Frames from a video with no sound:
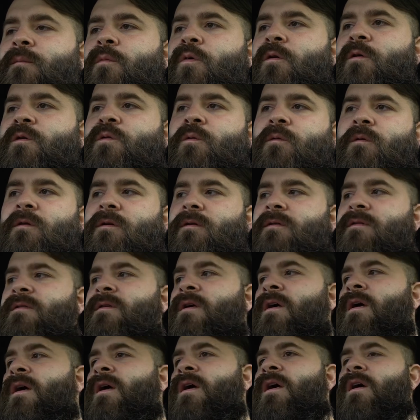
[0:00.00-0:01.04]
more towards
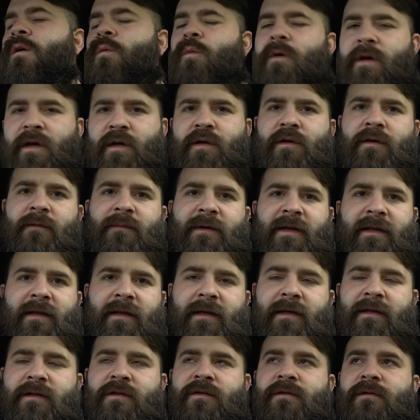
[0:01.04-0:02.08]
what could be
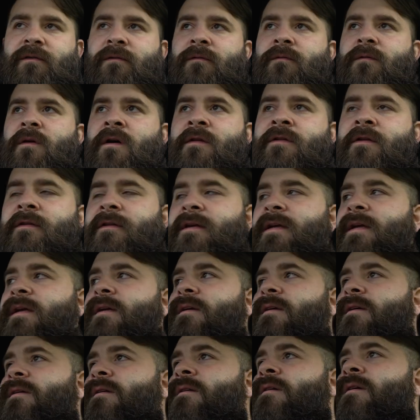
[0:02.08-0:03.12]
the issue on the
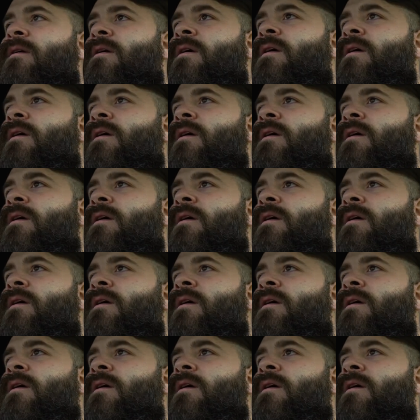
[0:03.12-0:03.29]
Lincoln.